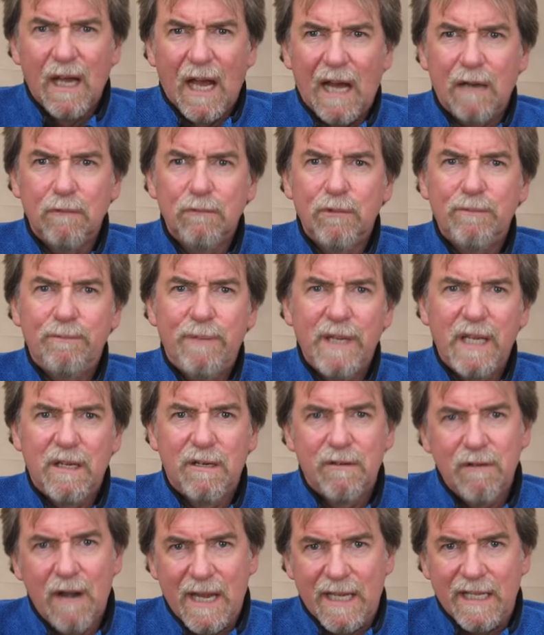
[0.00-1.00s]
and would be
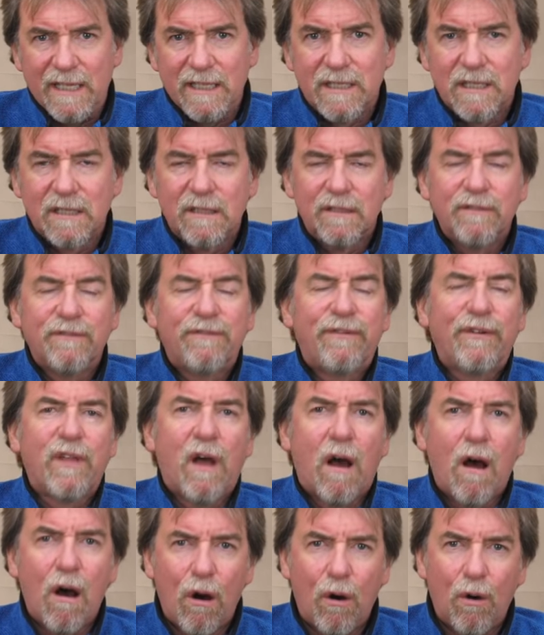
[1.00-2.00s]
great for
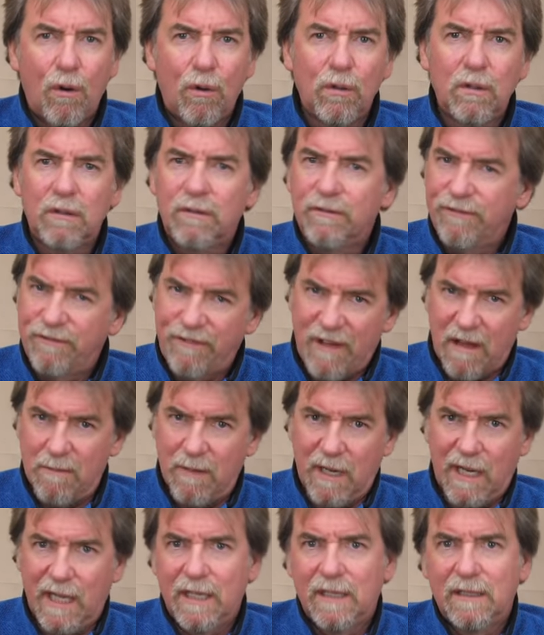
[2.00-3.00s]
the whole family.